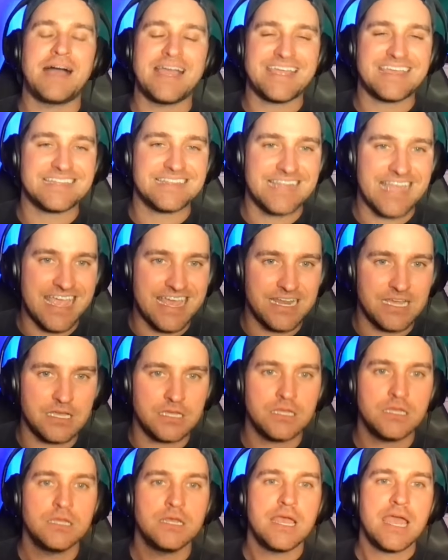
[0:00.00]
by
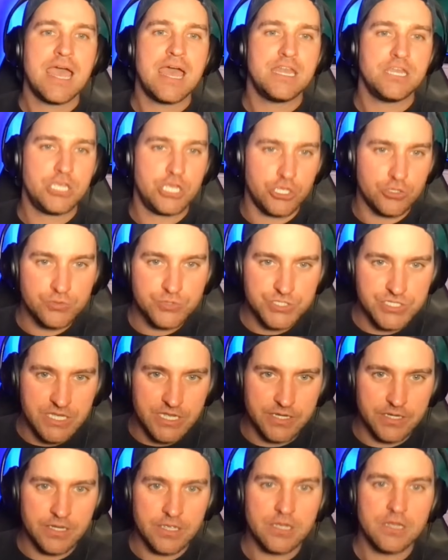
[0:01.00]
Atlanta and
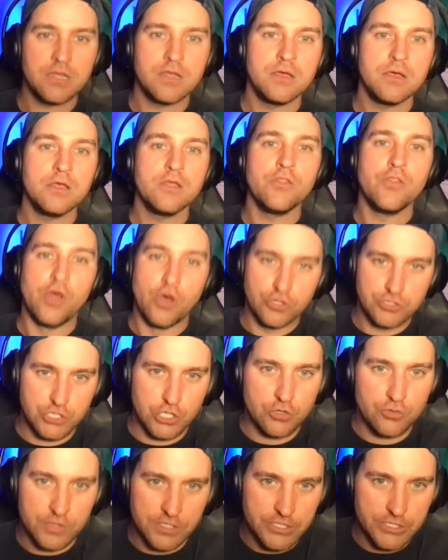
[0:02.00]
Houston.
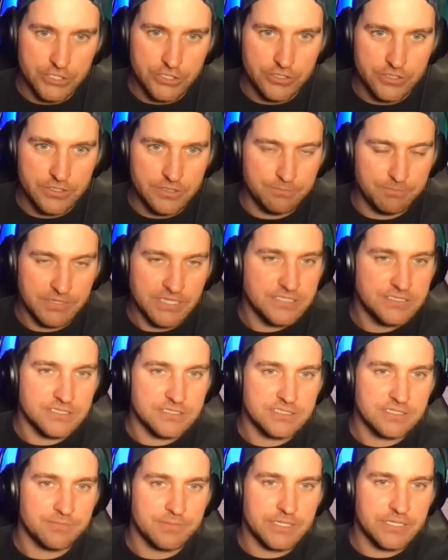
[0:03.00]
Those are really good
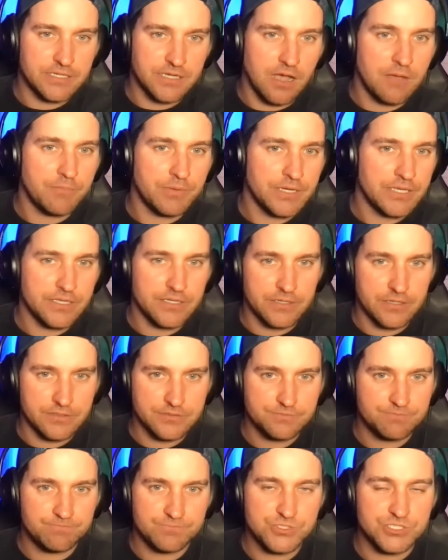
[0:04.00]
pieces to be company in
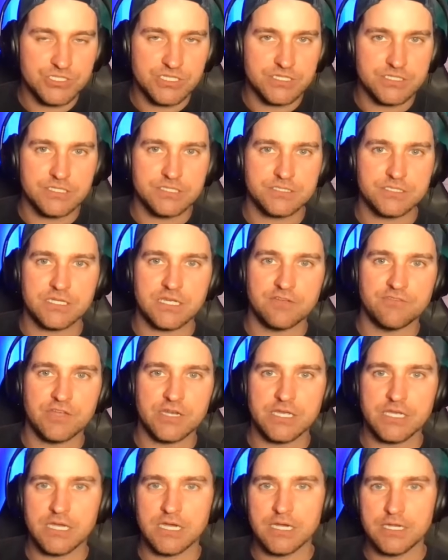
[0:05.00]
a statistic
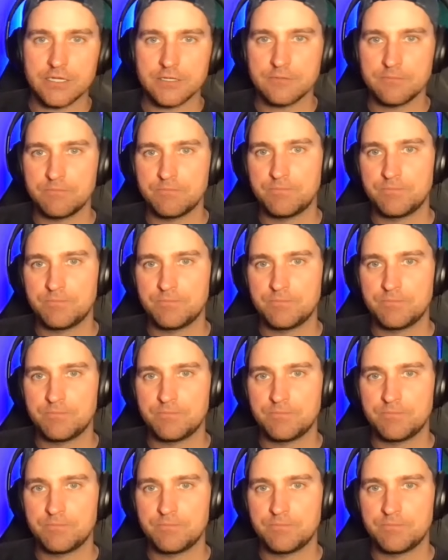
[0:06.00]
of any kind.